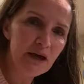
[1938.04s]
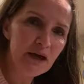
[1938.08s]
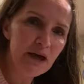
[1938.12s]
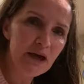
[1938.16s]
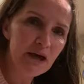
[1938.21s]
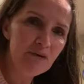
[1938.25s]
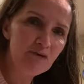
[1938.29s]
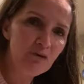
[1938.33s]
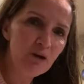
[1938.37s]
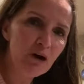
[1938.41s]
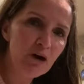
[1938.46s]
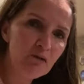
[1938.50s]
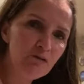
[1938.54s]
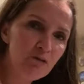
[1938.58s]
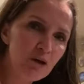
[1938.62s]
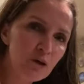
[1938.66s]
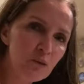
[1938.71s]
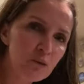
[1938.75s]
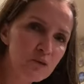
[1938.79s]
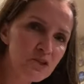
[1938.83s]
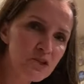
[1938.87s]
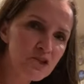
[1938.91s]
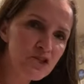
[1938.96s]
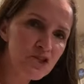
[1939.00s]
If I
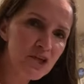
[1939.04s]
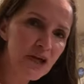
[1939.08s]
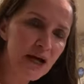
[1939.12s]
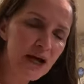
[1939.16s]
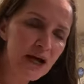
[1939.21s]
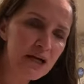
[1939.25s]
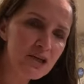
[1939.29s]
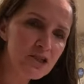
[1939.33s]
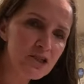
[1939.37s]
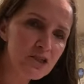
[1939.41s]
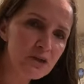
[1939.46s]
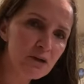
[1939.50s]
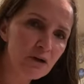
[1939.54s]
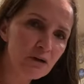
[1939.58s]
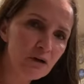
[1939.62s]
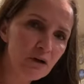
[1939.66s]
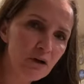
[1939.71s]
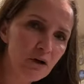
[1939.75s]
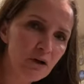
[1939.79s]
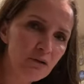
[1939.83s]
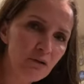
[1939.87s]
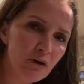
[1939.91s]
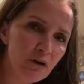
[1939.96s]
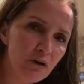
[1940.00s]
were to charge, then
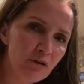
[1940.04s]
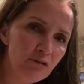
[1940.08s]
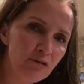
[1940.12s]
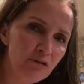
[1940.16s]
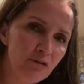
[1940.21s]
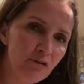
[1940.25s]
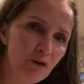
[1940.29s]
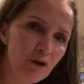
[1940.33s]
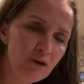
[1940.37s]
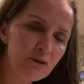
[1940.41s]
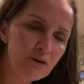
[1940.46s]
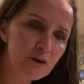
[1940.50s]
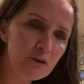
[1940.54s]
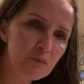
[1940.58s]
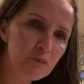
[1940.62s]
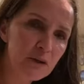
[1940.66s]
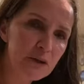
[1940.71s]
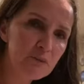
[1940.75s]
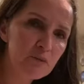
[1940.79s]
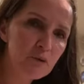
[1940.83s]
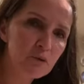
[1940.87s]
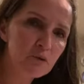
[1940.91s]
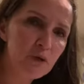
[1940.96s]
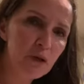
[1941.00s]
I find that the
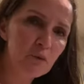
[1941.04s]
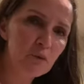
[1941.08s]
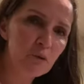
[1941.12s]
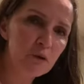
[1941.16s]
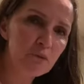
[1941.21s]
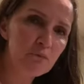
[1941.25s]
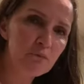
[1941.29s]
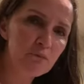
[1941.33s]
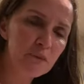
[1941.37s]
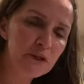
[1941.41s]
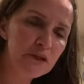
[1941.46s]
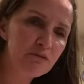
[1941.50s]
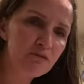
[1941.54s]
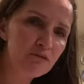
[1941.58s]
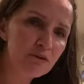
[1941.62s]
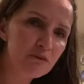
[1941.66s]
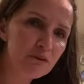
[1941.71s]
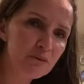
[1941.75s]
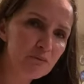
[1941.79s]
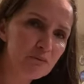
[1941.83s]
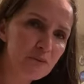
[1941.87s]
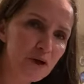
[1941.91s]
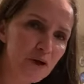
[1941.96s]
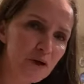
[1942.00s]
people that would
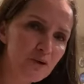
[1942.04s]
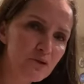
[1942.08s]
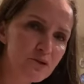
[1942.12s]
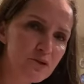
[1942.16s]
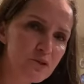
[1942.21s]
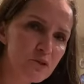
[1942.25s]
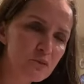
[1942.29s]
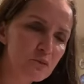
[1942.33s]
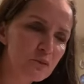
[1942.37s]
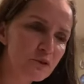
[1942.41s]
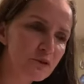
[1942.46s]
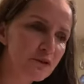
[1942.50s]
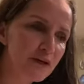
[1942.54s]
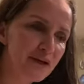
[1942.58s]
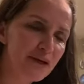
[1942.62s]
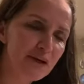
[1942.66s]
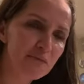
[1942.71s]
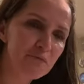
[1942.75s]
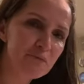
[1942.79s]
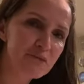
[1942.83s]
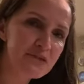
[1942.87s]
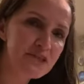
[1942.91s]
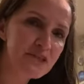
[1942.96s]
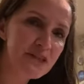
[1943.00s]
benefit the most would
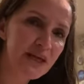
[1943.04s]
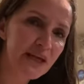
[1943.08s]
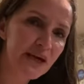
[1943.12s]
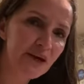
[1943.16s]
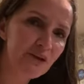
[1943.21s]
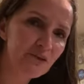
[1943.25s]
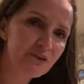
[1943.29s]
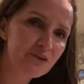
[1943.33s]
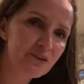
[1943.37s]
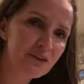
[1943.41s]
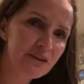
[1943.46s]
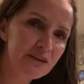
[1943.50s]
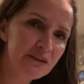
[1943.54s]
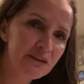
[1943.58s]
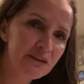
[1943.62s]
miss out.